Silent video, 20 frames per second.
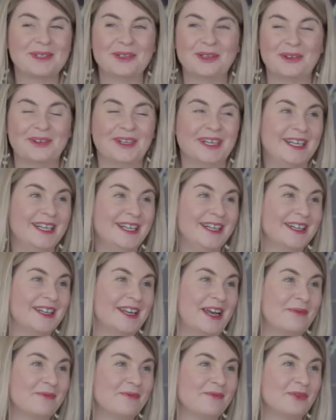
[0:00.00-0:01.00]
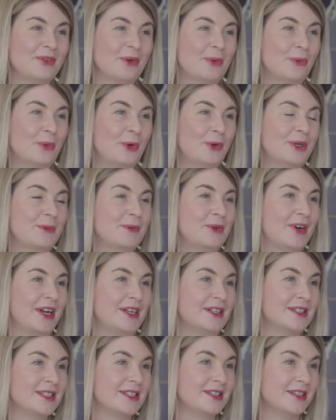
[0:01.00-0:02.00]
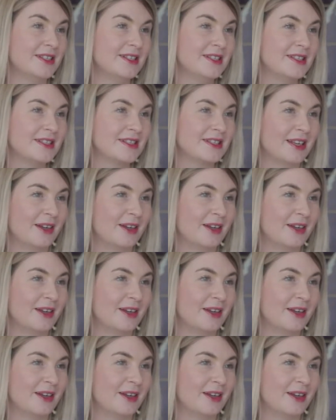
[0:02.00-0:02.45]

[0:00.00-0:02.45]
Laura Hay. I'm from William Grant & Sons.